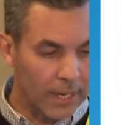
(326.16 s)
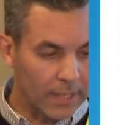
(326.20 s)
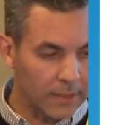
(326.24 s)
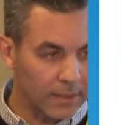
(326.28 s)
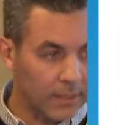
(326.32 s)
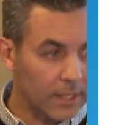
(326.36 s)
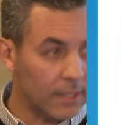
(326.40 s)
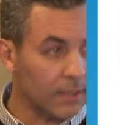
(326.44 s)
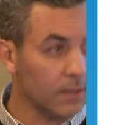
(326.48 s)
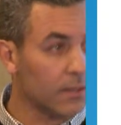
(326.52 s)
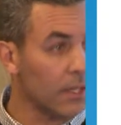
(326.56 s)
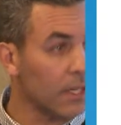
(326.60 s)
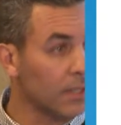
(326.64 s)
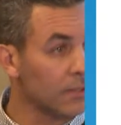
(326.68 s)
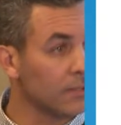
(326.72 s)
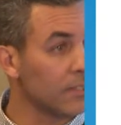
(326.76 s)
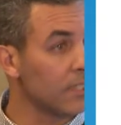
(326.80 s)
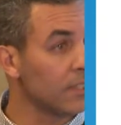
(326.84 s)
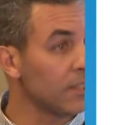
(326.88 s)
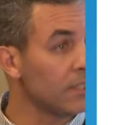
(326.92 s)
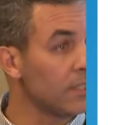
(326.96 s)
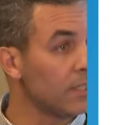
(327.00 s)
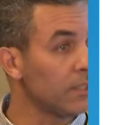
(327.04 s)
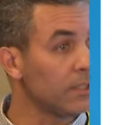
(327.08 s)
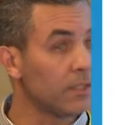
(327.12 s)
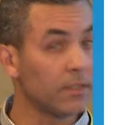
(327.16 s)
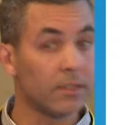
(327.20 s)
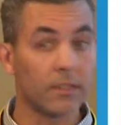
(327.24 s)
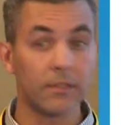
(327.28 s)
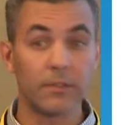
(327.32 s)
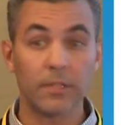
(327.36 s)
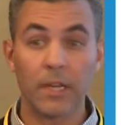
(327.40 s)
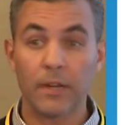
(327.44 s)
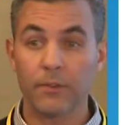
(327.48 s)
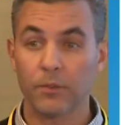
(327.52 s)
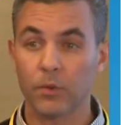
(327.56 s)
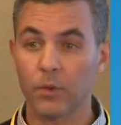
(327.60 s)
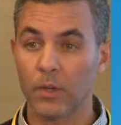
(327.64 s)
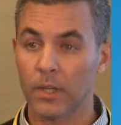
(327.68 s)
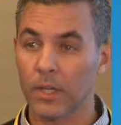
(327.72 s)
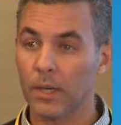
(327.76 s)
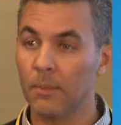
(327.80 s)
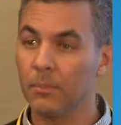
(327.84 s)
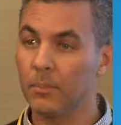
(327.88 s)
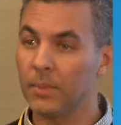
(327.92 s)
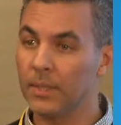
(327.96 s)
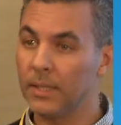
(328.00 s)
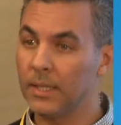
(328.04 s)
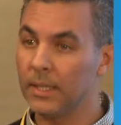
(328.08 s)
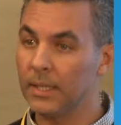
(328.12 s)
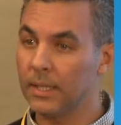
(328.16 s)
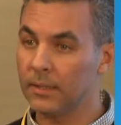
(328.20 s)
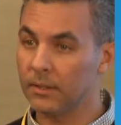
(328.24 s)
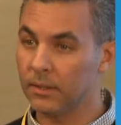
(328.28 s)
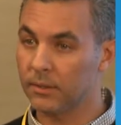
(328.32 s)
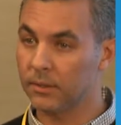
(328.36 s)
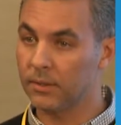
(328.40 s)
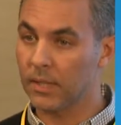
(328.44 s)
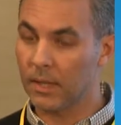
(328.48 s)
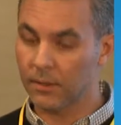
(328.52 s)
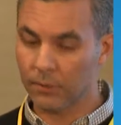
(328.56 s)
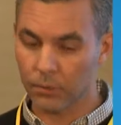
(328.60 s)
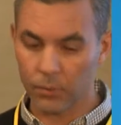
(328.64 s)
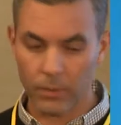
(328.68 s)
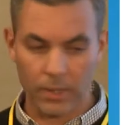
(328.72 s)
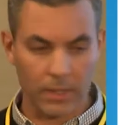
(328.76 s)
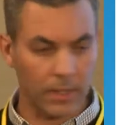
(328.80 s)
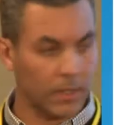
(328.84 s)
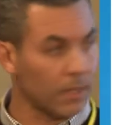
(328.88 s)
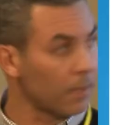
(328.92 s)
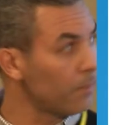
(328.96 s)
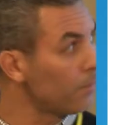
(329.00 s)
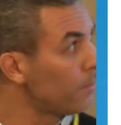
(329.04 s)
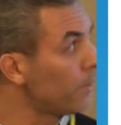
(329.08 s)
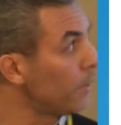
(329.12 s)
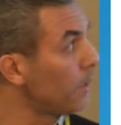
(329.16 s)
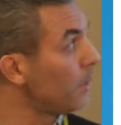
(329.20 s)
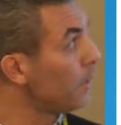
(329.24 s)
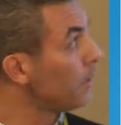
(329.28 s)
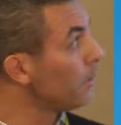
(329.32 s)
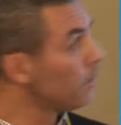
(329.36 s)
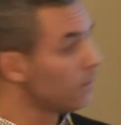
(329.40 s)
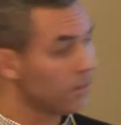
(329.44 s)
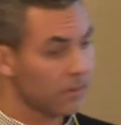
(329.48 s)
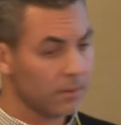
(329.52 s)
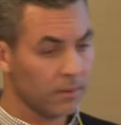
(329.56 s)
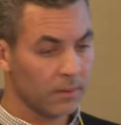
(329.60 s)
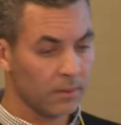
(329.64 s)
said Sentient is a software company, and as a software company,